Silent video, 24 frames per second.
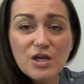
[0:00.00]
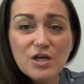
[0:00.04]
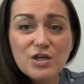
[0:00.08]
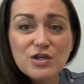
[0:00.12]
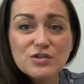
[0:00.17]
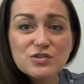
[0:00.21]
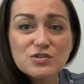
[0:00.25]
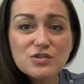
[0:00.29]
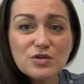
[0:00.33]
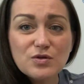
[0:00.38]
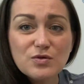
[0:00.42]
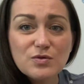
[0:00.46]

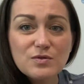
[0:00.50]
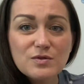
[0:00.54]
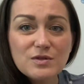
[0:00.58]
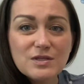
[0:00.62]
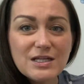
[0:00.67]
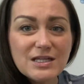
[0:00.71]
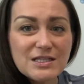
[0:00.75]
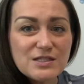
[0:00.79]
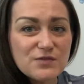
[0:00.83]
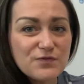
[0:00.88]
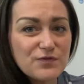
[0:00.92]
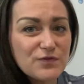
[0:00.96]
So
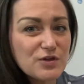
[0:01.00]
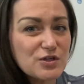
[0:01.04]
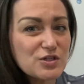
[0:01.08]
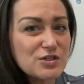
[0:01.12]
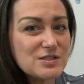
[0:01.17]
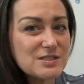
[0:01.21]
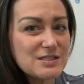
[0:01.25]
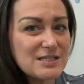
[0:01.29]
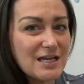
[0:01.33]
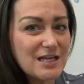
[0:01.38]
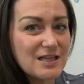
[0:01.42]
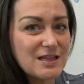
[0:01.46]
let's
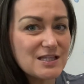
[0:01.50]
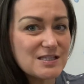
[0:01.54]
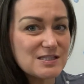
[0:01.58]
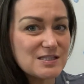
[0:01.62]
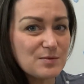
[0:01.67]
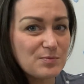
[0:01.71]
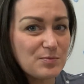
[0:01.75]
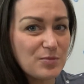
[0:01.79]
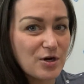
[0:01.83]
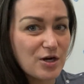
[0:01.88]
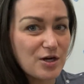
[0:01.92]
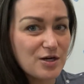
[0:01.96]
first take this
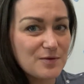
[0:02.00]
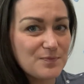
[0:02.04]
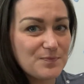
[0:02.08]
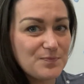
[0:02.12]
apart.